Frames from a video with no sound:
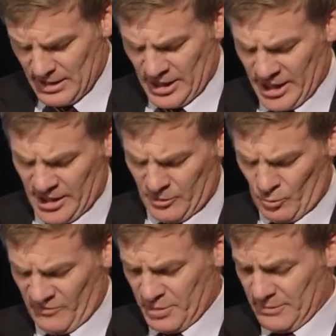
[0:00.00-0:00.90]
And
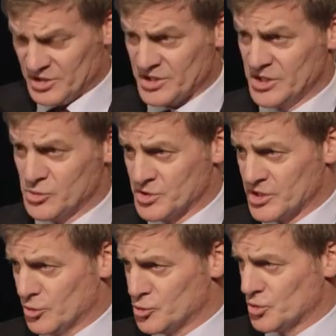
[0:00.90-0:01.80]
we've published these
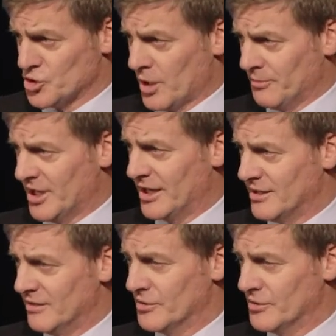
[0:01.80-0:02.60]
results, which are updated